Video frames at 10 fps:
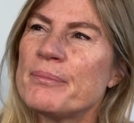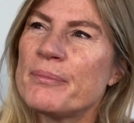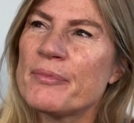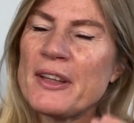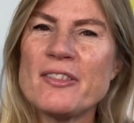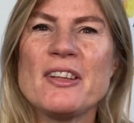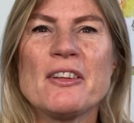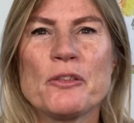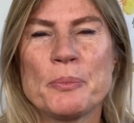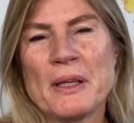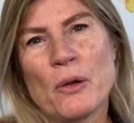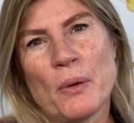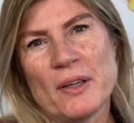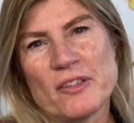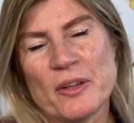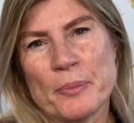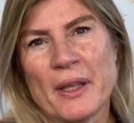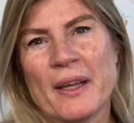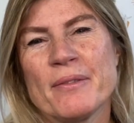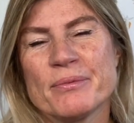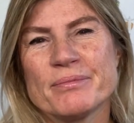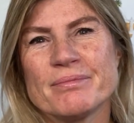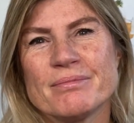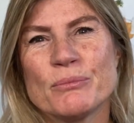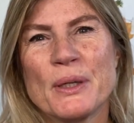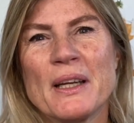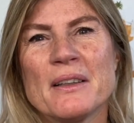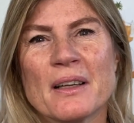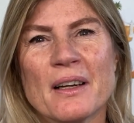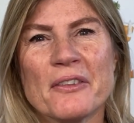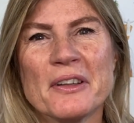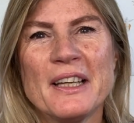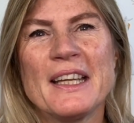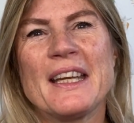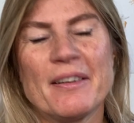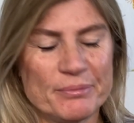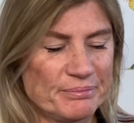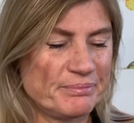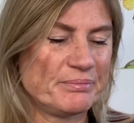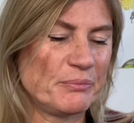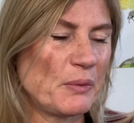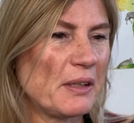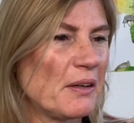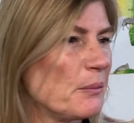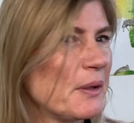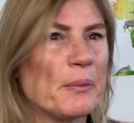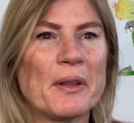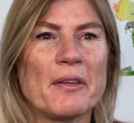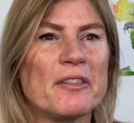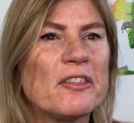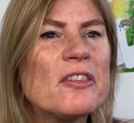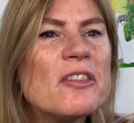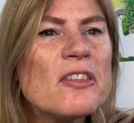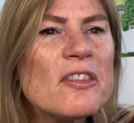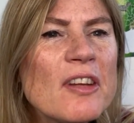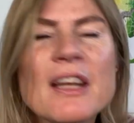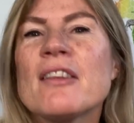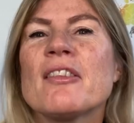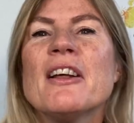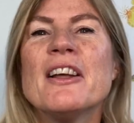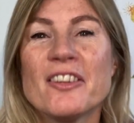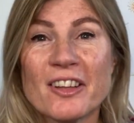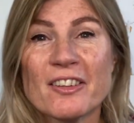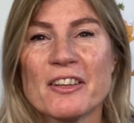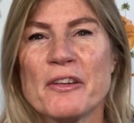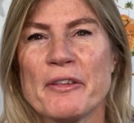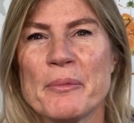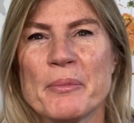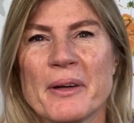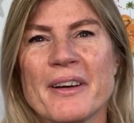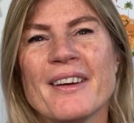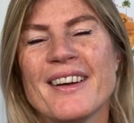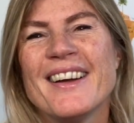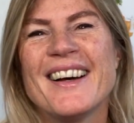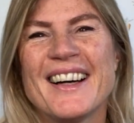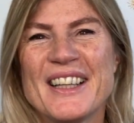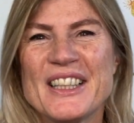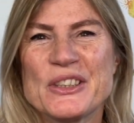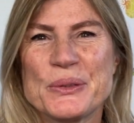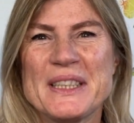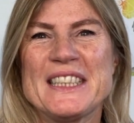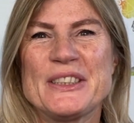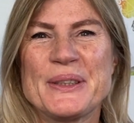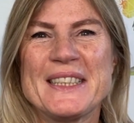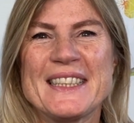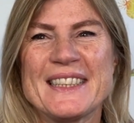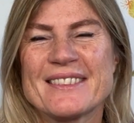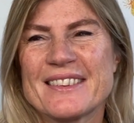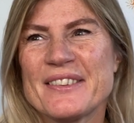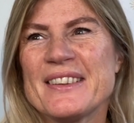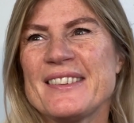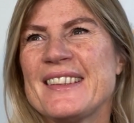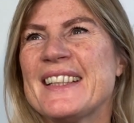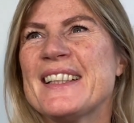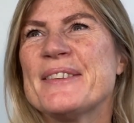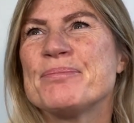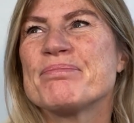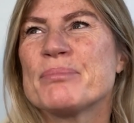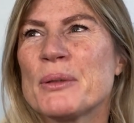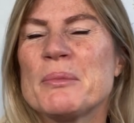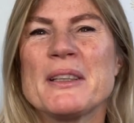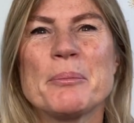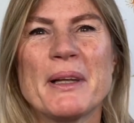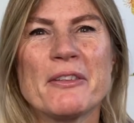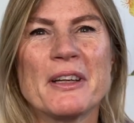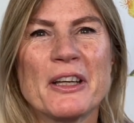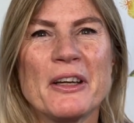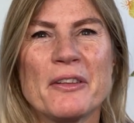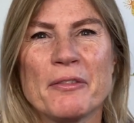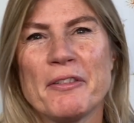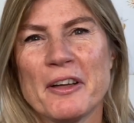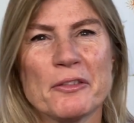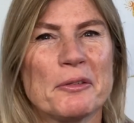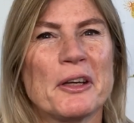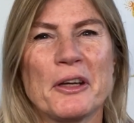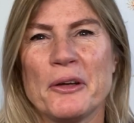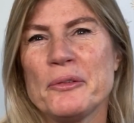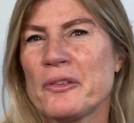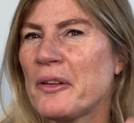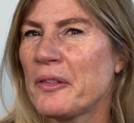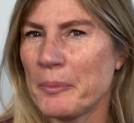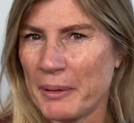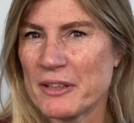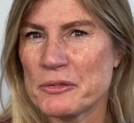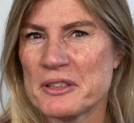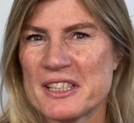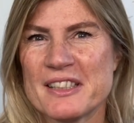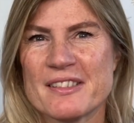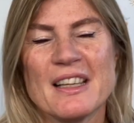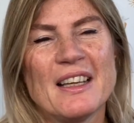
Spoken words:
this year has been quite something. We are currently, when are we? We're the 6th of November 2020. So this year, probably the better it gets, the faster it goes, the better it is.